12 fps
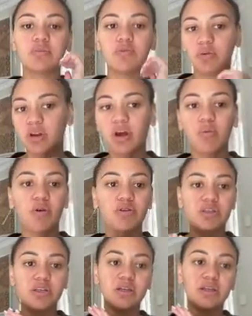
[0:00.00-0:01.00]
when I
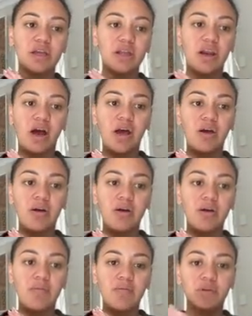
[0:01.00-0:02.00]
want it, and
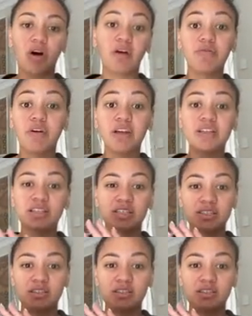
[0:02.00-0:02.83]
I'm not afraid to